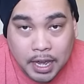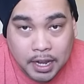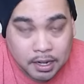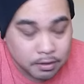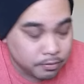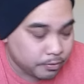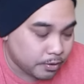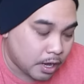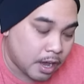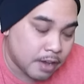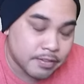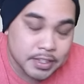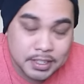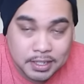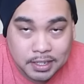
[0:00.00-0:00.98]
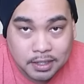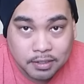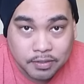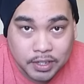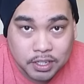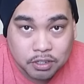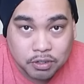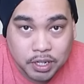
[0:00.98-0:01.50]
out of. Obviously, the
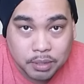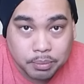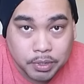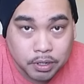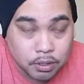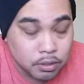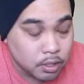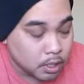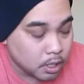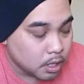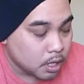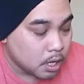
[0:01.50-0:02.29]
Vitria bowl.